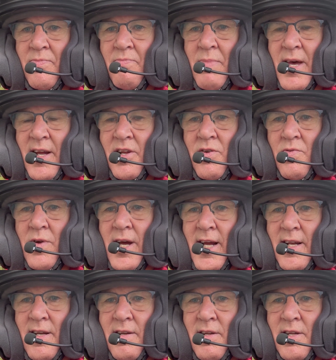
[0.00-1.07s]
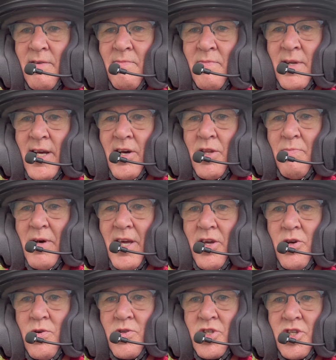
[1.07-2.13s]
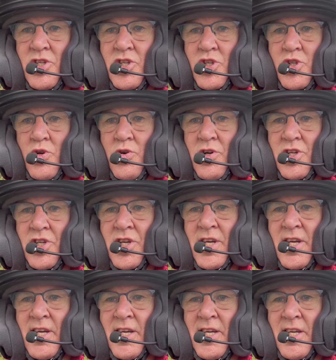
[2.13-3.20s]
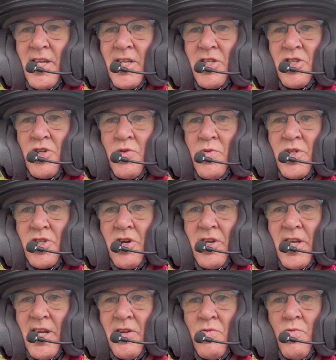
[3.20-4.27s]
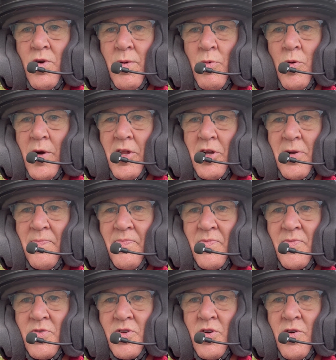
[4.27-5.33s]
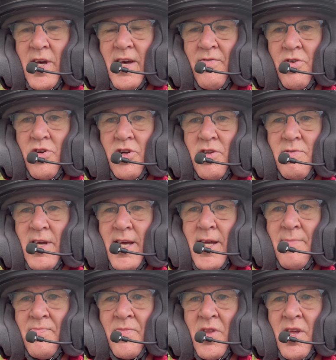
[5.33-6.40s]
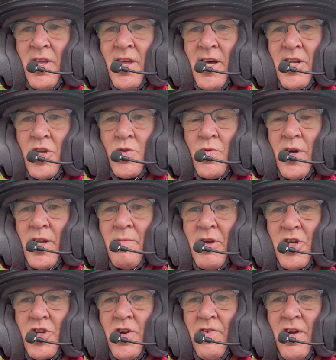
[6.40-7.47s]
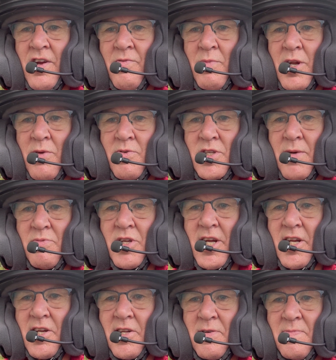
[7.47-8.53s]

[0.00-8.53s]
Back riding, and now the bike goes into storage until we start getting warm weather. So have a good day. Just wanted to make sure everybody was updated.